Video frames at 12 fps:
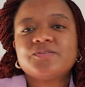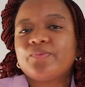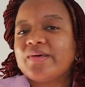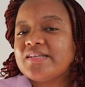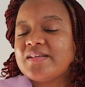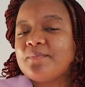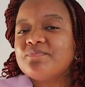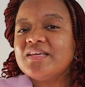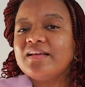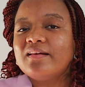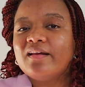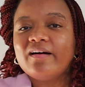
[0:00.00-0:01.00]
wear
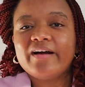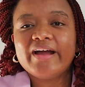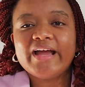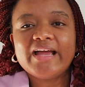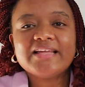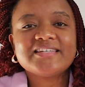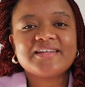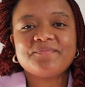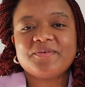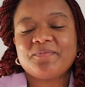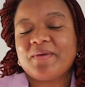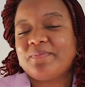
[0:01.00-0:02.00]
something light,
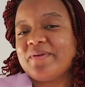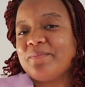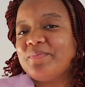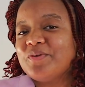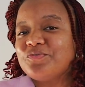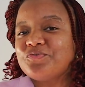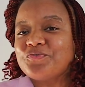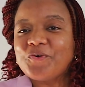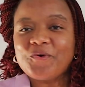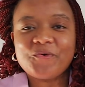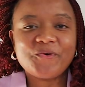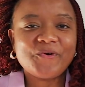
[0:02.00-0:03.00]
something maybe a bit
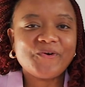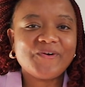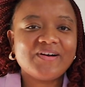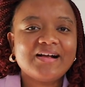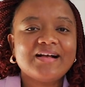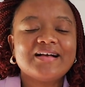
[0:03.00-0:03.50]
floral,